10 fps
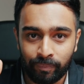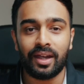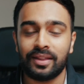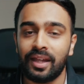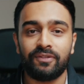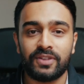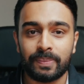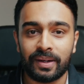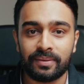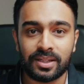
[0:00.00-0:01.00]
And then if you
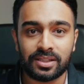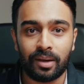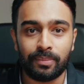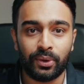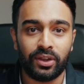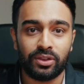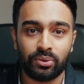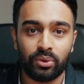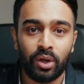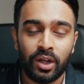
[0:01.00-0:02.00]
spend a bit of time looking
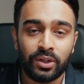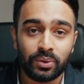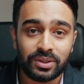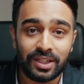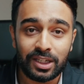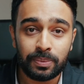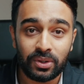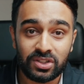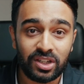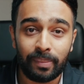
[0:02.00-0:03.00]
through your textbook
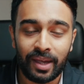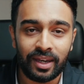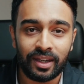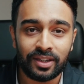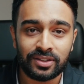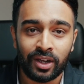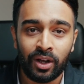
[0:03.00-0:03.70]
subheadings